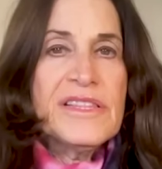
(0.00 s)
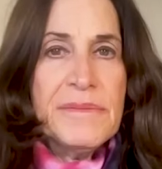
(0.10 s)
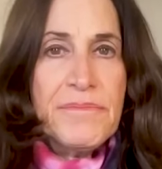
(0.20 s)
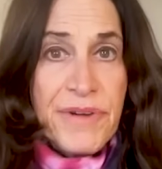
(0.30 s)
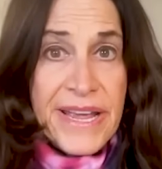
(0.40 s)

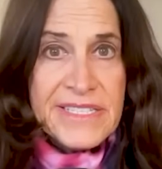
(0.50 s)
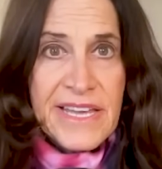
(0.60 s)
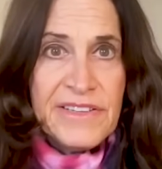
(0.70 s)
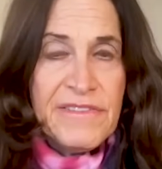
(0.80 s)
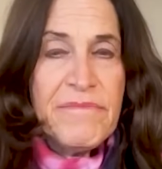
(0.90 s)
the
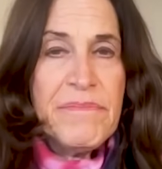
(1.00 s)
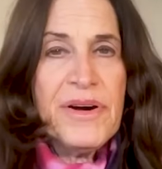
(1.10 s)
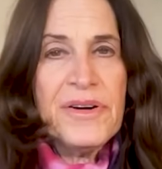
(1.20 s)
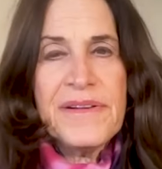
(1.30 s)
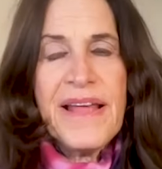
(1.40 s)
breakdown of
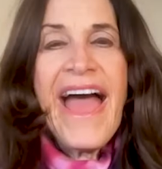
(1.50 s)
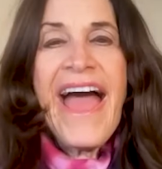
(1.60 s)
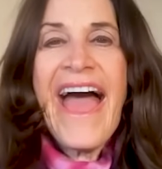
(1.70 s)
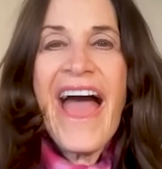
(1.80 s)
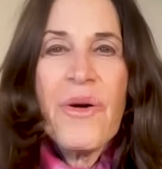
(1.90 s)
bone.
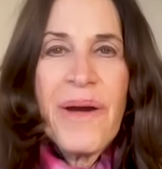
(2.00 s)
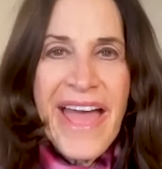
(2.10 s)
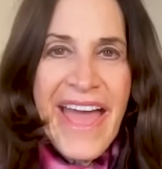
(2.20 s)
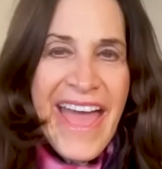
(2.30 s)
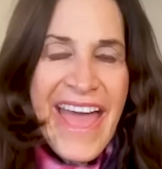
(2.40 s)

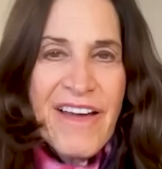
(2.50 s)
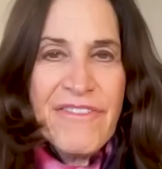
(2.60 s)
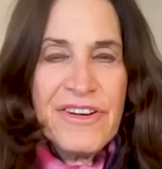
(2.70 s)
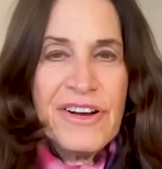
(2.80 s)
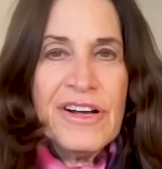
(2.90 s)

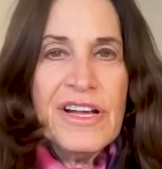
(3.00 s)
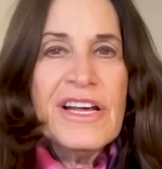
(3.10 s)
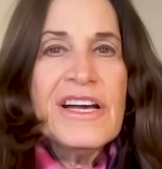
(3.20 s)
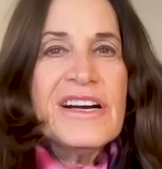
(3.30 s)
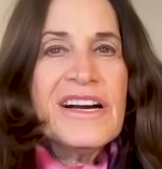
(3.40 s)
However,
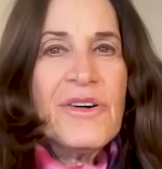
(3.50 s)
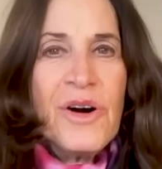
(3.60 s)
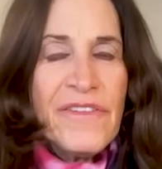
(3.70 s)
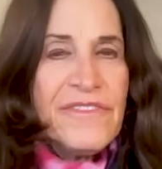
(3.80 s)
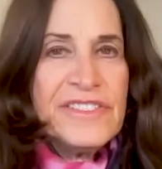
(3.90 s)

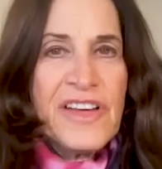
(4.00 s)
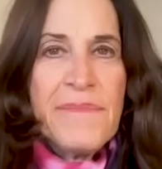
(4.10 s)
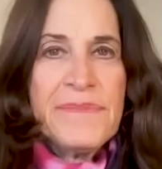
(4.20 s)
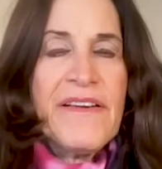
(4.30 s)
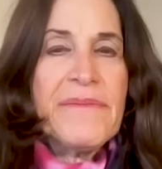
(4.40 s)

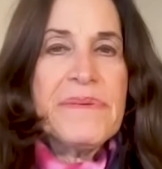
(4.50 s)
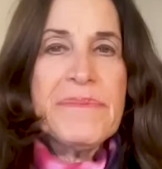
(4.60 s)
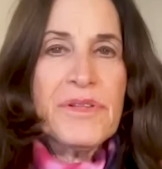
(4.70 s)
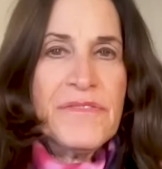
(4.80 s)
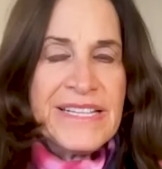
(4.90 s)
oftentimes I've had
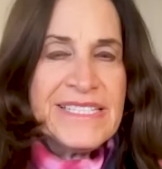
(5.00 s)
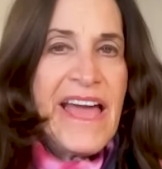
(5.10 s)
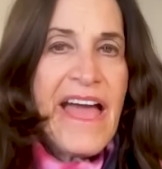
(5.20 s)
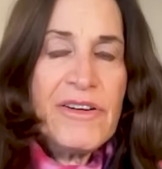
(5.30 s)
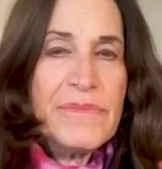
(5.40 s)
people who've had
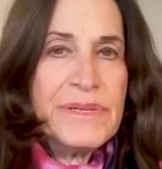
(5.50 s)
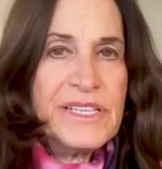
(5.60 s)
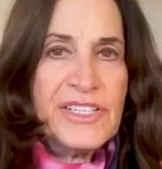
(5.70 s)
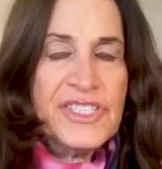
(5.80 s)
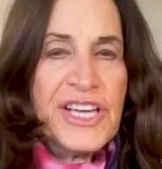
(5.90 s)
terrible
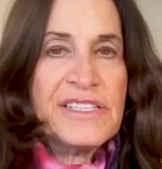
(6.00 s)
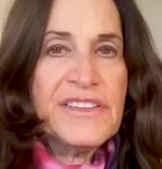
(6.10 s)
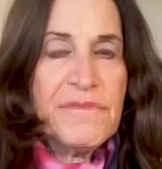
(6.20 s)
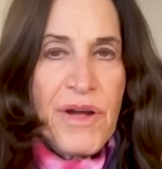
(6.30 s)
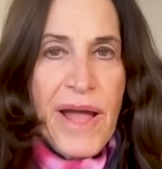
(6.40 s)

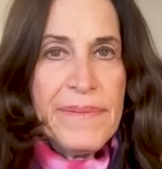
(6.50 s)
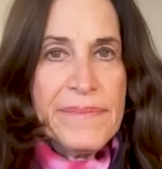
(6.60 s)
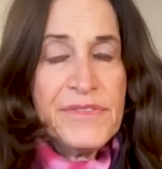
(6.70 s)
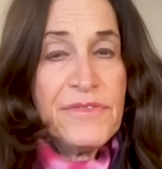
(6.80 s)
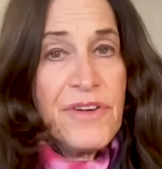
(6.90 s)
digestive
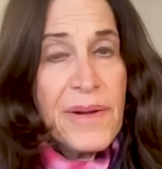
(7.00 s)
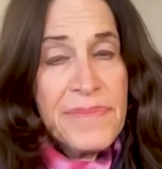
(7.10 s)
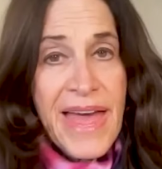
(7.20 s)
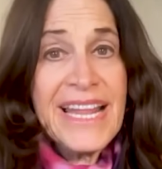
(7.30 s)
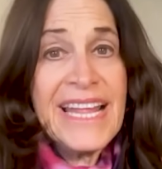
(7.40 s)
problems from
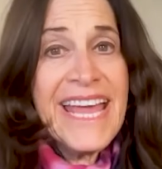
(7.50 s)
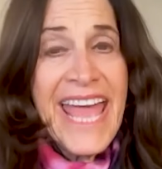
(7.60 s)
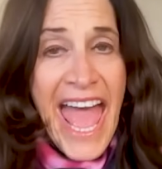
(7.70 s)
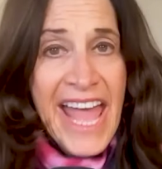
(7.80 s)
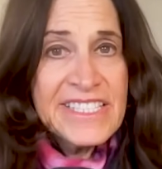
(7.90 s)
that, and they
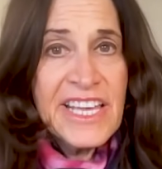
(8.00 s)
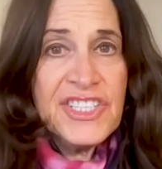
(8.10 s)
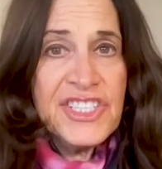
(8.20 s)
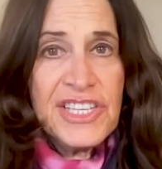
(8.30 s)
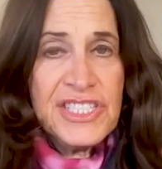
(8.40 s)
had
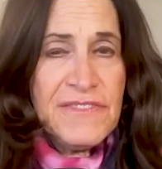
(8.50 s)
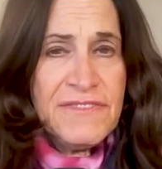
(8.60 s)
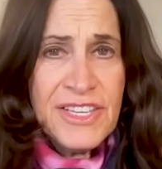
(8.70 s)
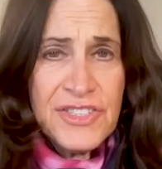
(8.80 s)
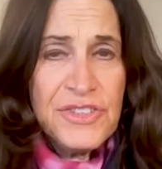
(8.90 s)
digestive
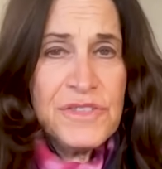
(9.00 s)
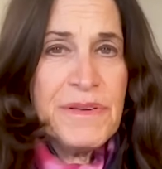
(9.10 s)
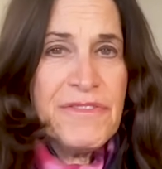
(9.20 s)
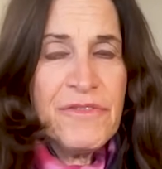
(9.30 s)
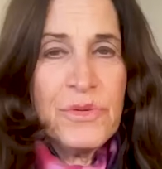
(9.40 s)
issues
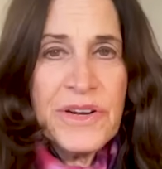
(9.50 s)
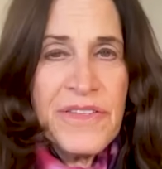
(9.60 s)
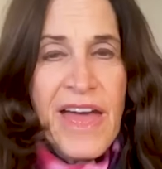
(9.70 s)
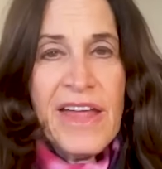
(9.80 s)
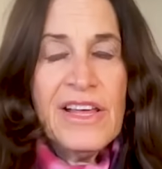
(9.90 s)
before
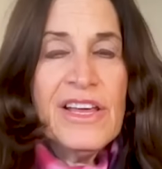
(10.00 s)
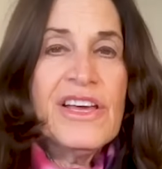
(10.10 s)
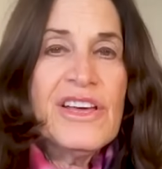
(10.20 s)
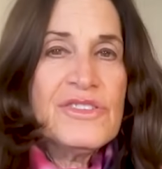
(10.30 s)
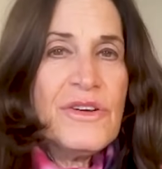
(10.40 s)
that.
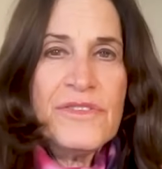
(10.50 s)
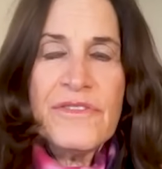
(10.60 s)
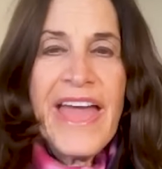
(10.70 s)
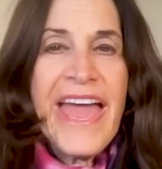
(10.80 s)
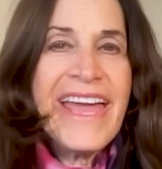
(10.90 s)
So if you
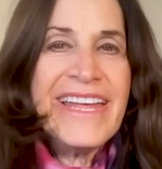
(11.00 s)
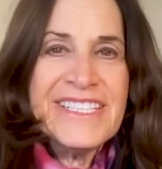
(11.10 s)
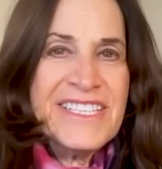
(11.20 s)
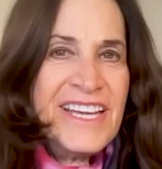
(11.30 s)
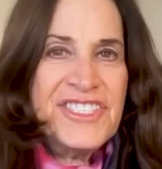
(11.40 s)
have any
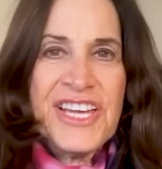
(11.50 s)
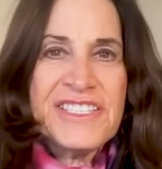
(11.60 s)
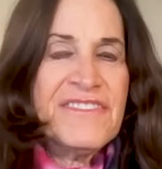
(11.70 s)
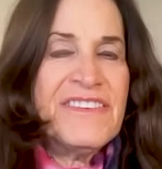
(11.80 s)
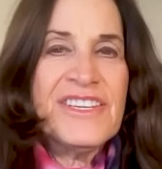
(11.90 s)

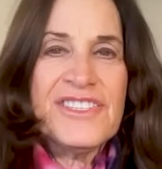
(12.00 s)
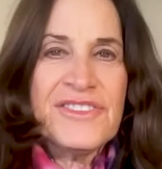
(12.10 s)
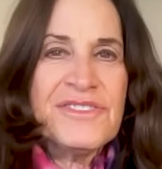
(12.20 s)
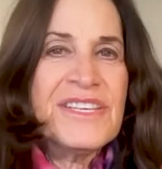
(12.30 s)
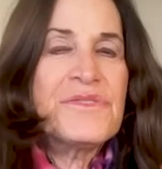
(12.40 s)
digestive
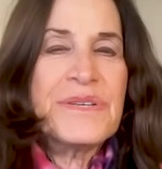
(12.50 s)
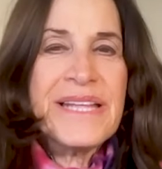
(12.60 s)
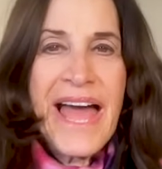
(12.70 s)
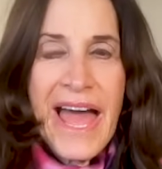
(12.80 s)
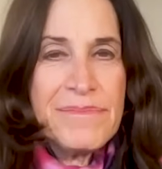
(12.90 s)
issues, this would
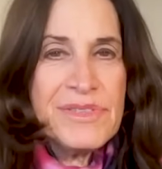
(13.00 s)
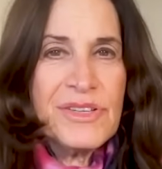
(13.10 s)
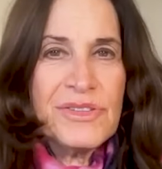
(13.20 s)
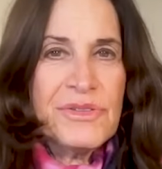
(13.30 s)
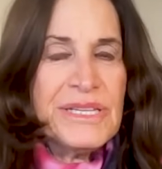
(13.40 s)

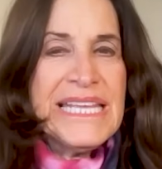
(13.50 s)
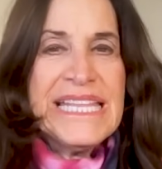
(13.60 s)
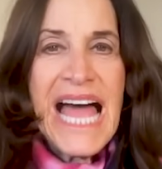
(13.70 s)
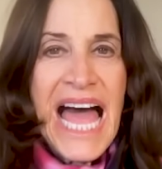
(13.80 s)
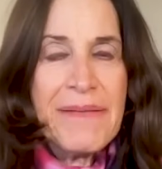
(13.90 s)
absolutely
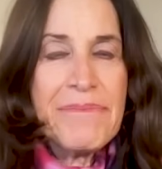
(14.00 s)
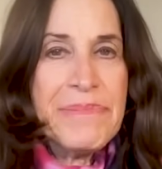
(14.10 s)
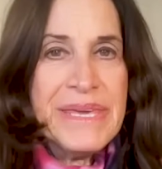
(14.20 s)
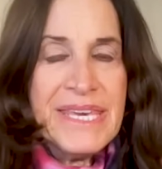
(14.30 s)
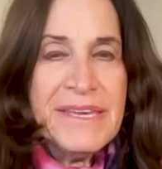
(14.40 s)
not
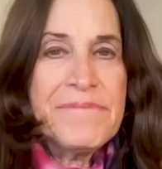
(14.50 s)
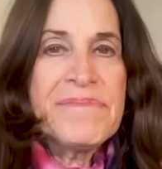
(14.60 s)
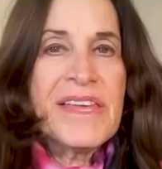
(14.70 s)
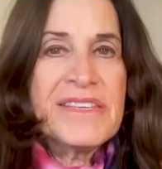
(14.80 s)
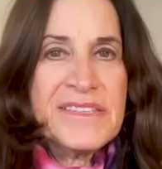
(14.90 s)
be
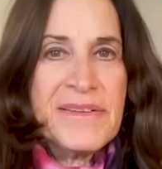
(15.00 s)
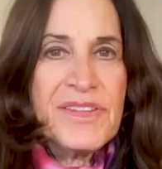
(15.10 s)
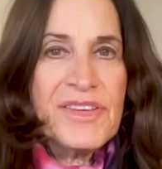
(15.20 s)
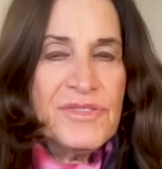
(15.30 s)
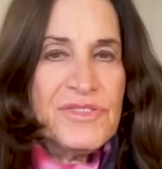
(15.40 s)

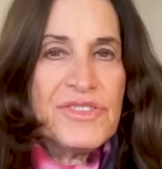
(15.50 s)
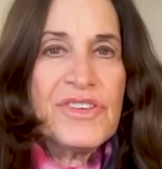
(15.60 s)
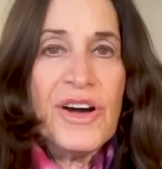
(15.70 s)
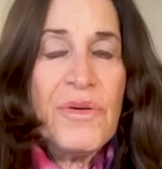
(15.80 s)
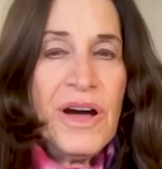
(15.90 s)
something you should
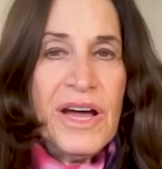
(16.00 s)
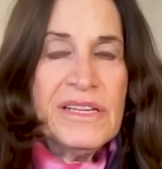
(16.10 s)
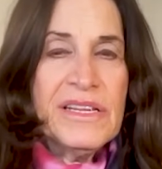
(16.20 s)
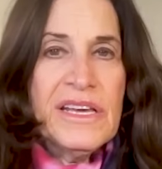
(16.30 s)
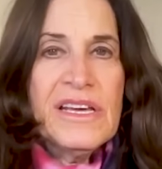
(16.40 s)
go
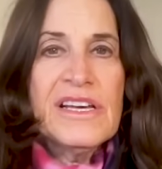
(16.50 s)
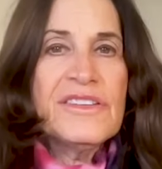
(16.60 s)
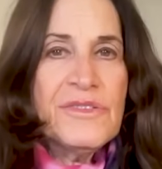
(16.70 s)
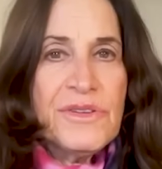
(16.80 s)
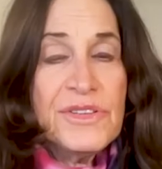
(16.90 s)
on.
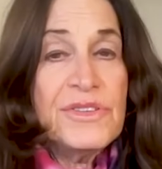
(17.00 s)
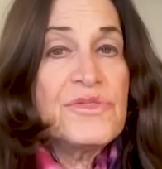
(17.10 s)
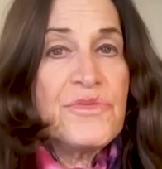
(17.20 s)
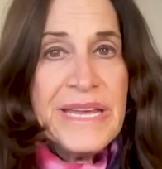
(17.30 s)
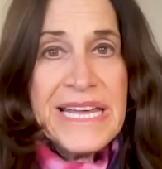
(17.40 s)
You could
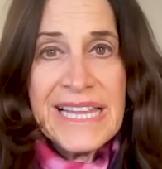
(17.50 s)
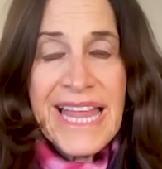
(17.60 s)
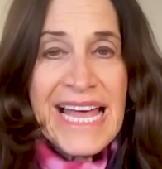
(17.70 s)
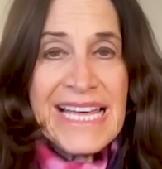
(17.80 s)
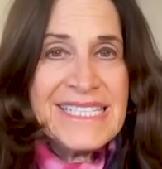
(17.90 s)
use
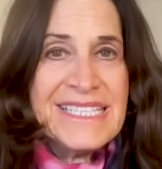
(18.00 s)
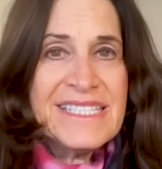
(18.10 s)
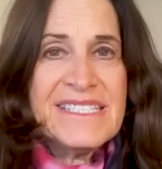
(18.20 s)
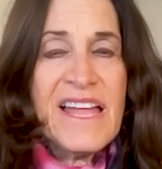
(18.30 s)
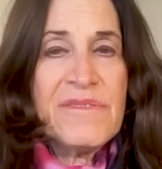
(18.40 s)
Reclast
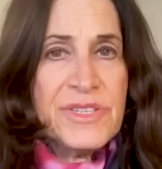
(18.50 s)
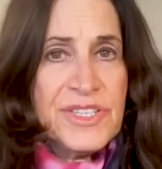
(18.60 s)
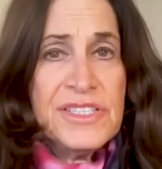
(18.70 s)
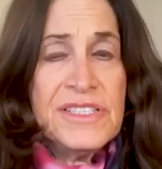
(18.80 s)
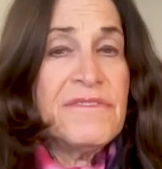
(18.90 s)
instead, which
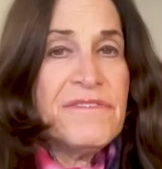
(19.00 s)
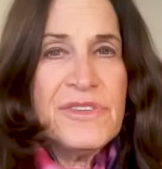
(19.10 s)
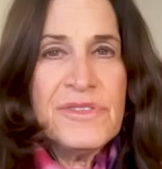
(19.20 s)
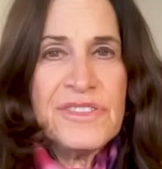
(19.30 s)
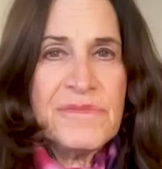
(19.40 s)
is an
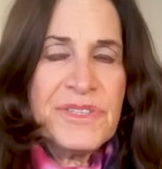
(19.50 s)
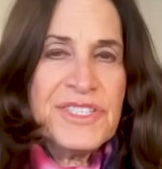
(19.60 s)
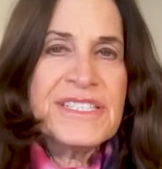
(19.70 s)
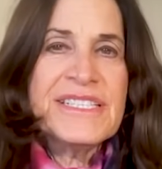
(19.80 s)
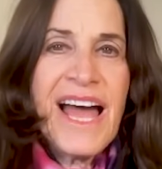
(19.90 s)
infusion which
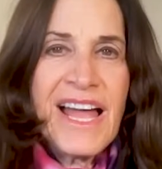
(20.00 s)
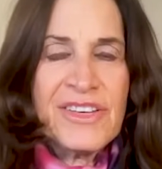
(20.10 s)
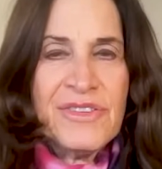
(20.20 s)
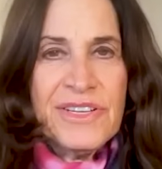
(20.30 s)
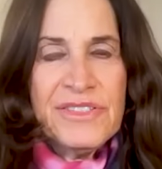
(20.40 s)
is not
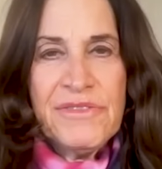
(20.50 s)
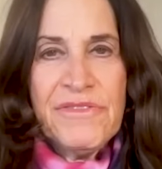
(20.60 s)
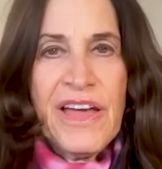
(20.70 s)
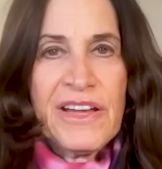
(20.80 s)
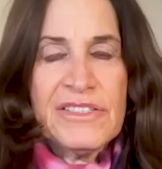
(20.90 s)
going to
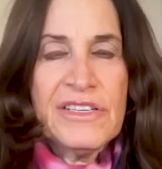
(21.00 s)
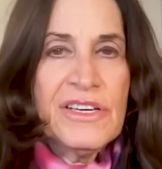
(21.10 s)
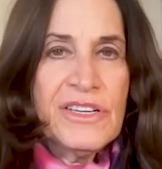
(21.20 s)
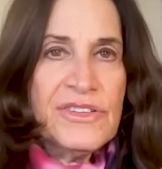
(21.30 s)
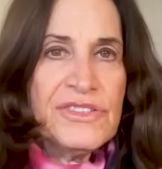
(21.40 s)
affect
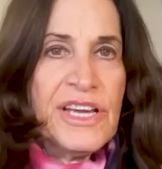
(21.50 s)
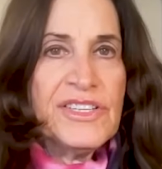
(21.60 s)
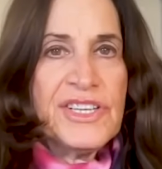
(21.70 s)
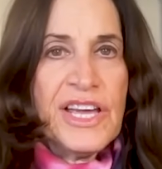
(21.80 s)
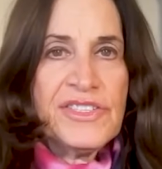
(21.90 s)
your
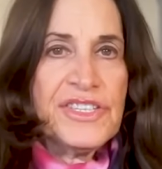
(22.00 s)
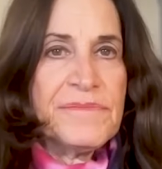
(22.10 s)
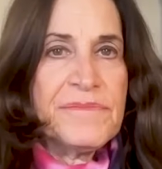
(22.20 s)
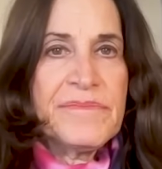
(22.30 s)
digestion.